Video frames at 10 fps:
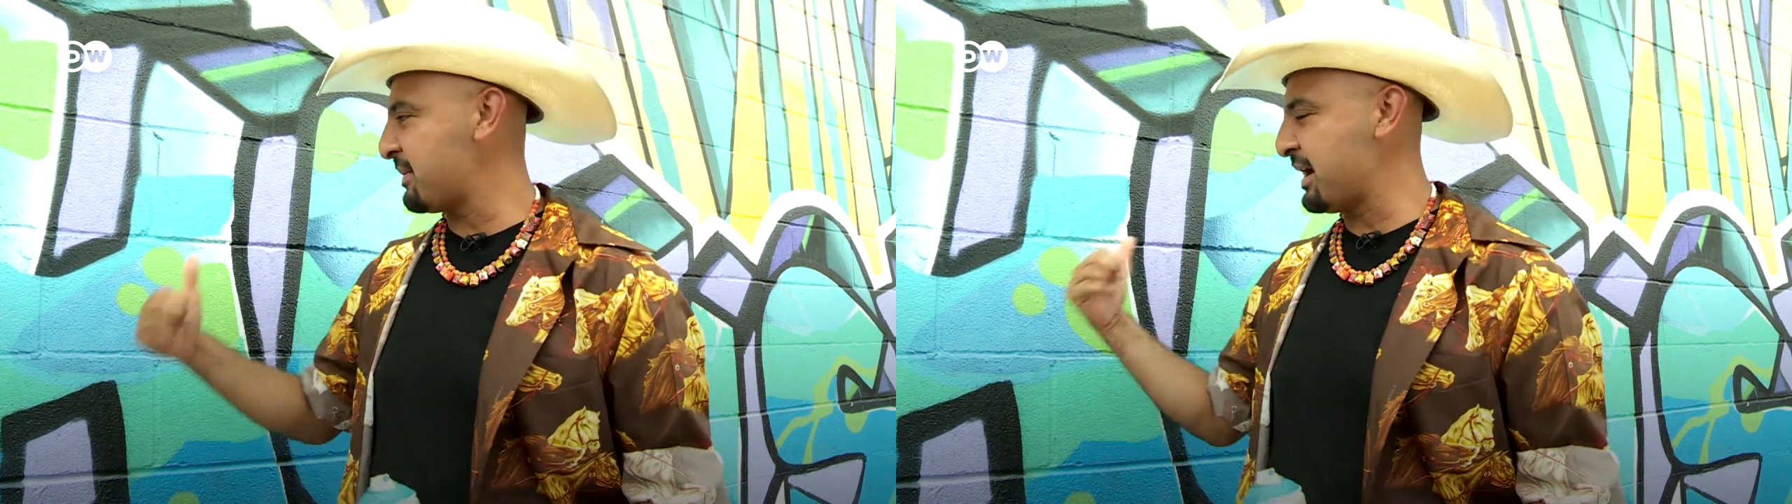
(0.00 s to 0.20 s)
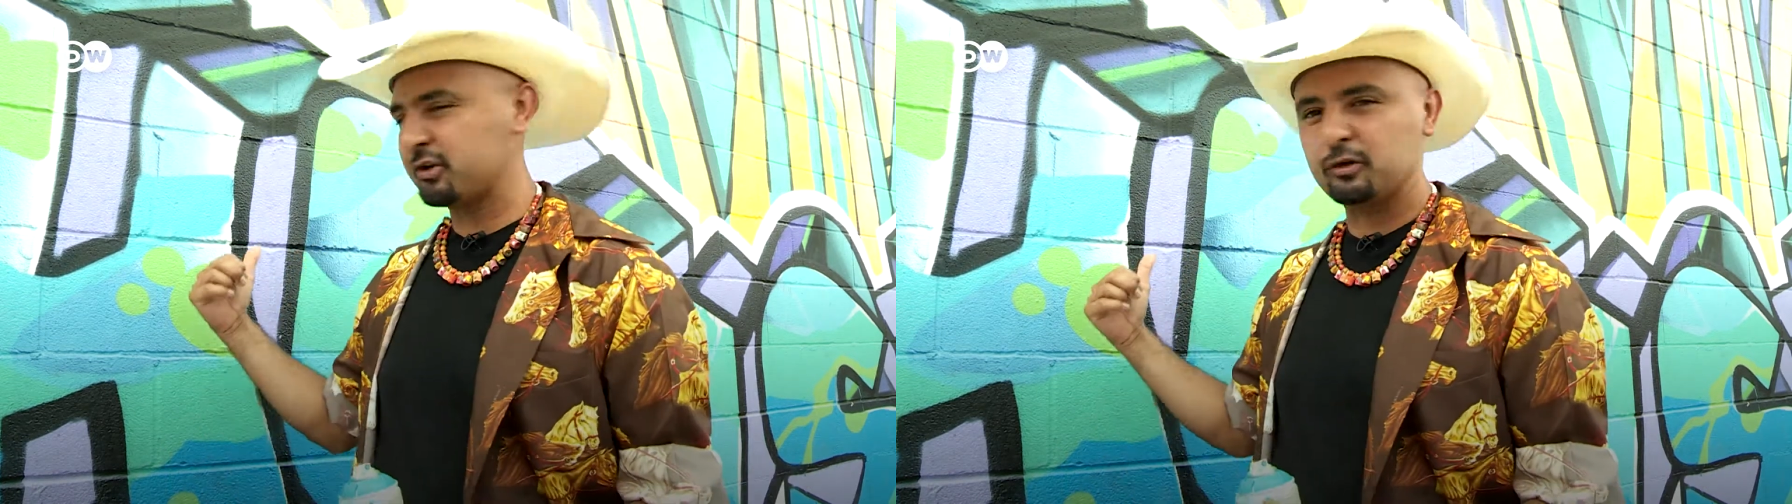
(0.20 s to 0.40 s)

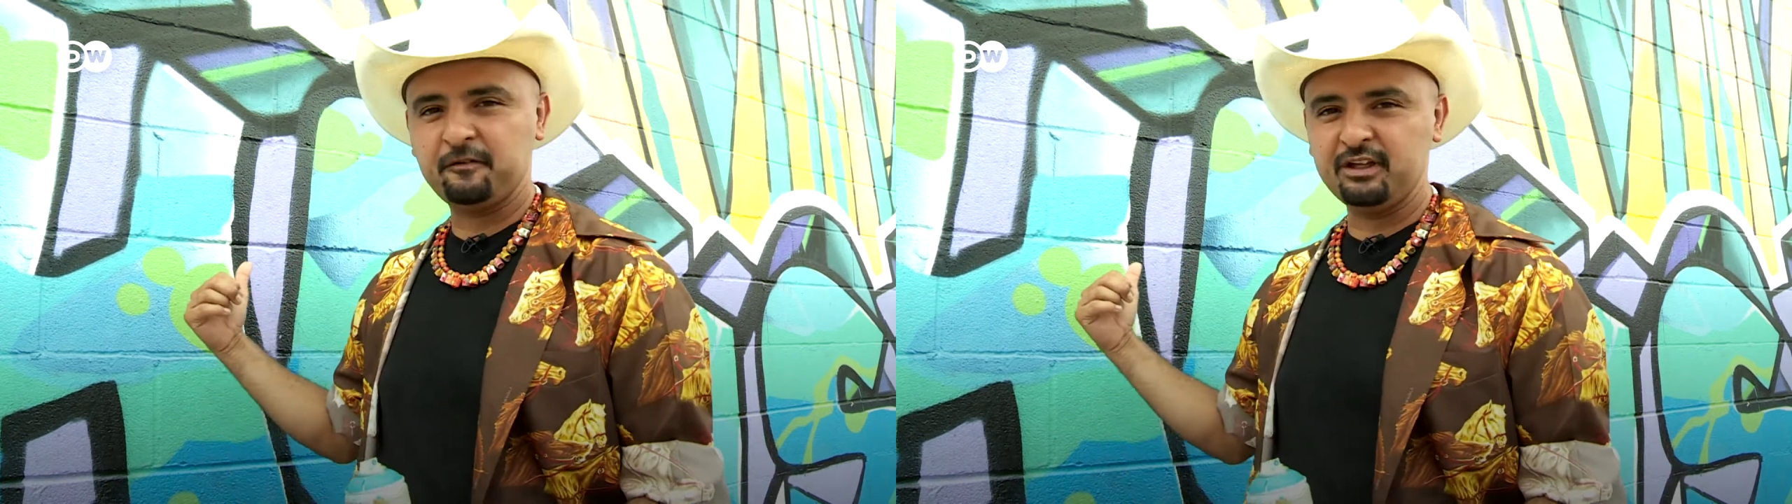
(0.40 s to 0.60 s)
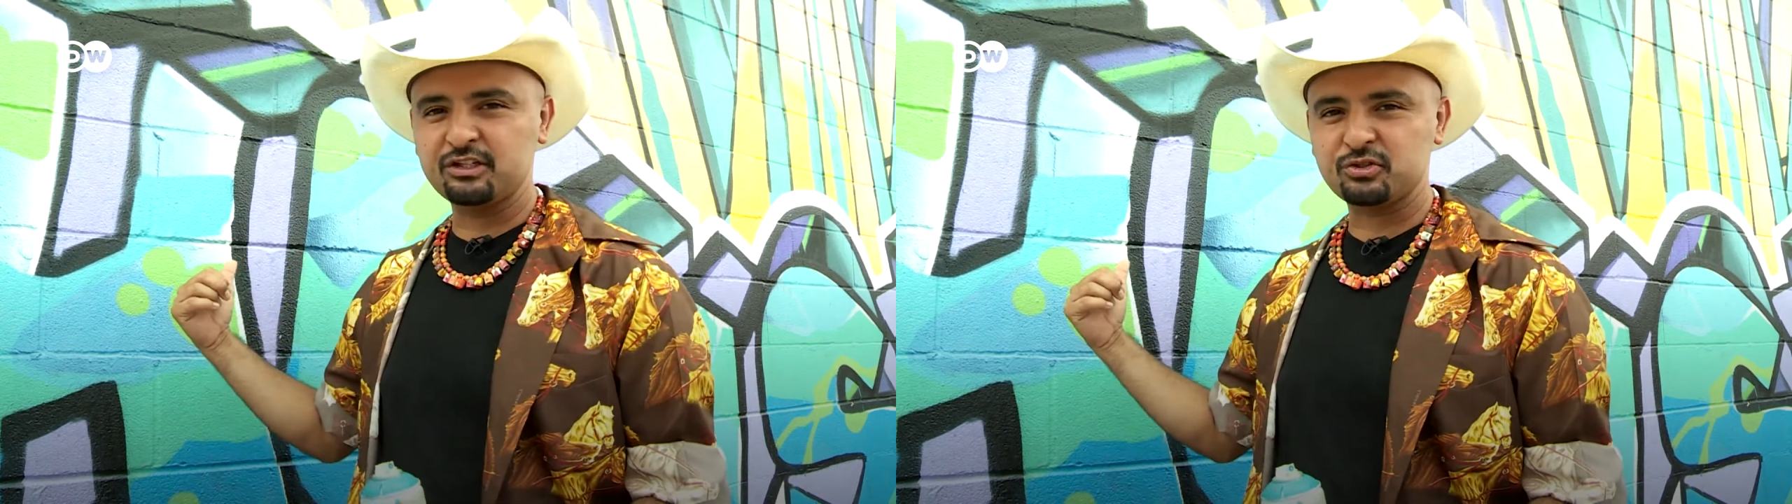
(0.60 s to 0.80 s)
about
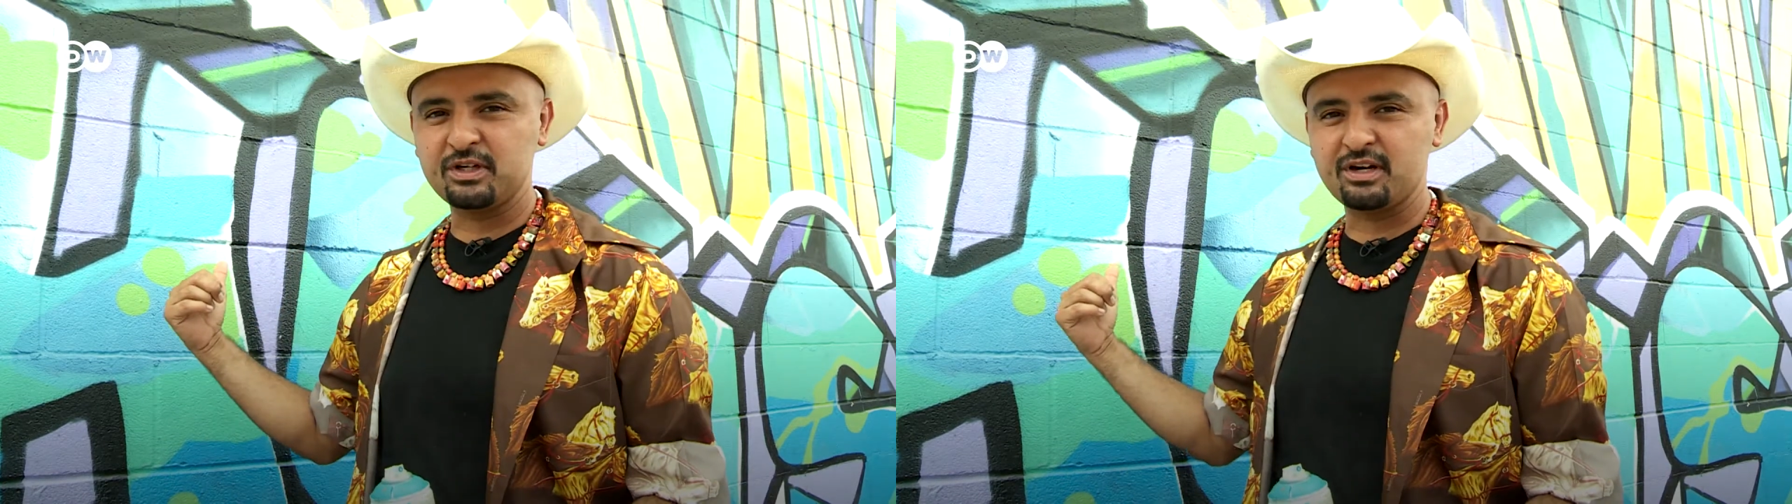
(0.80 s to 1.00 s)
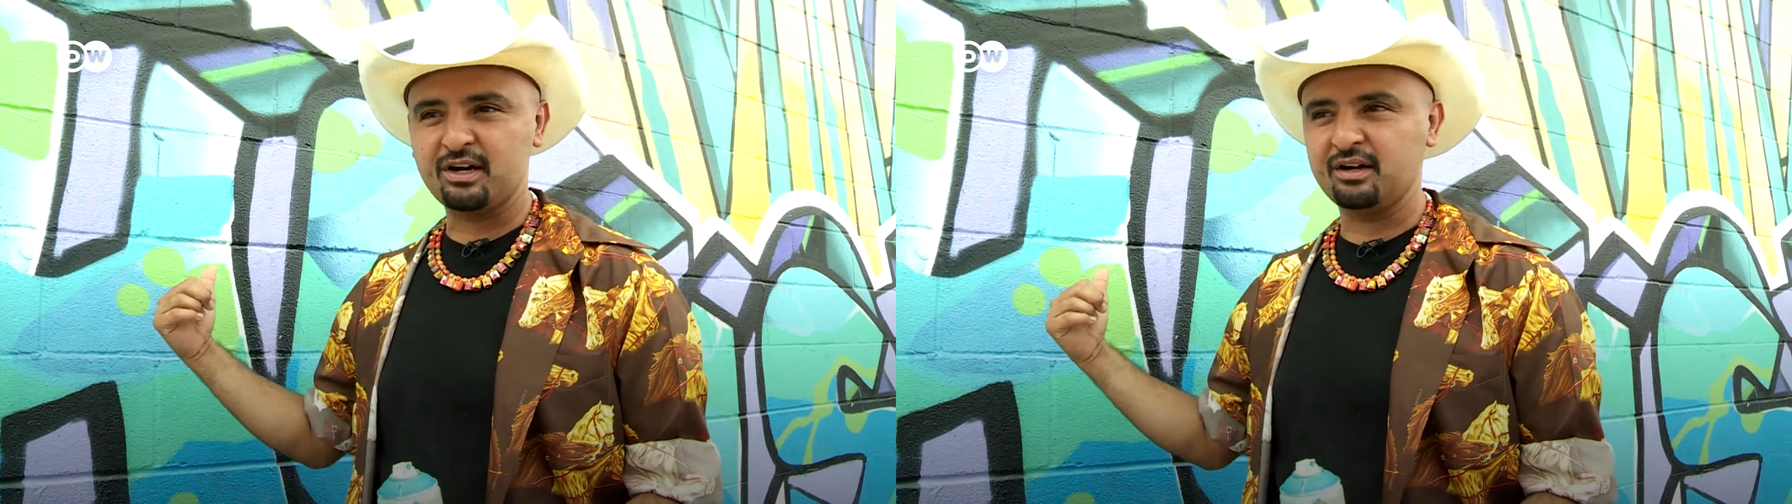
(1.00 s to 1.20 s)
graffiti and
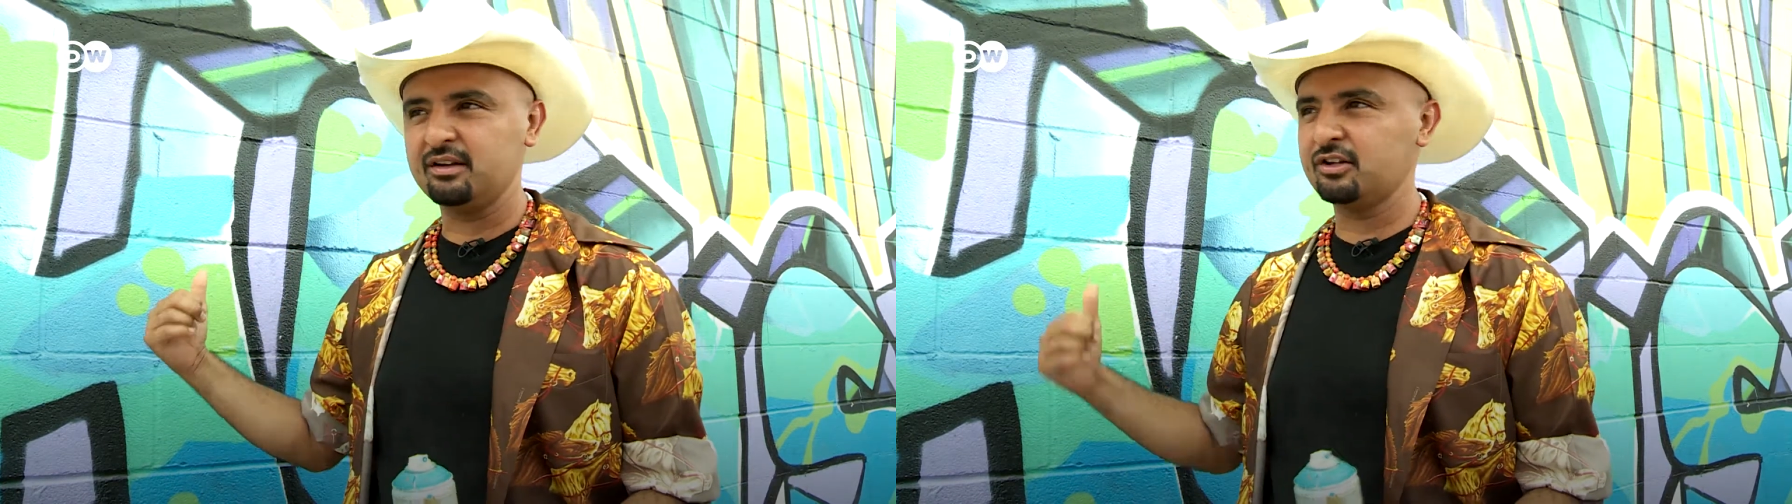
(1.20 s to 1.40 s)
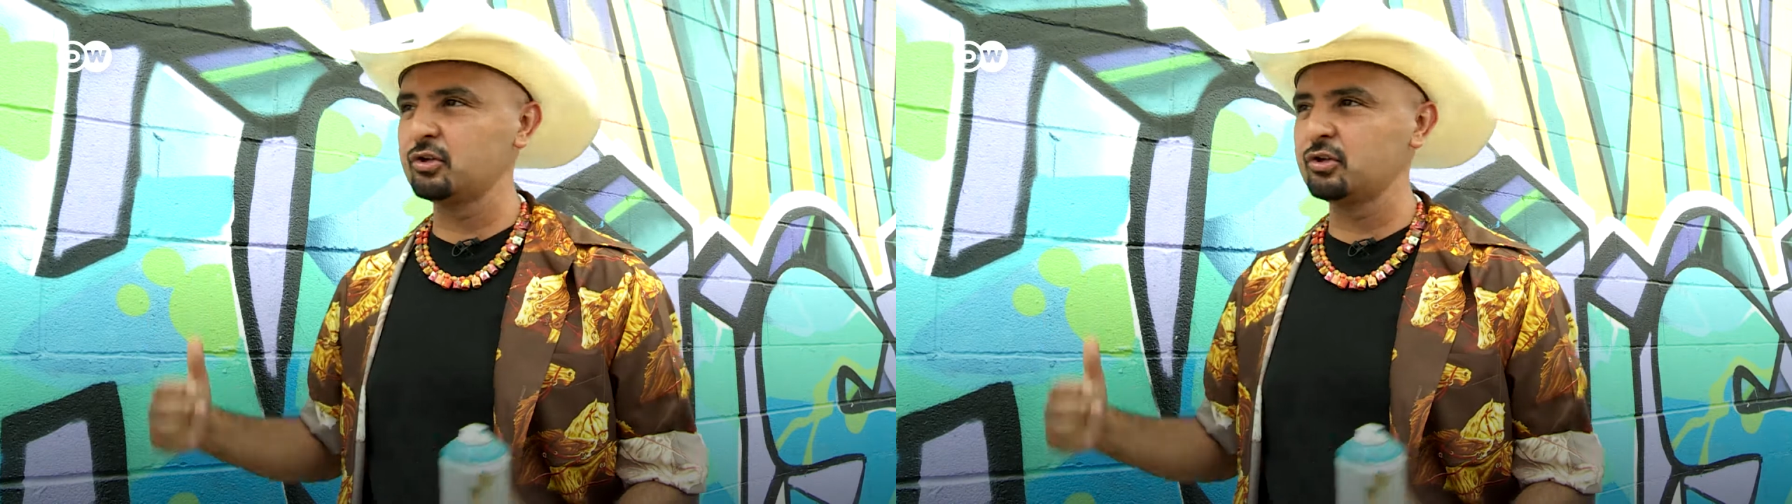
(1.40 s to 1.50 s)
street art.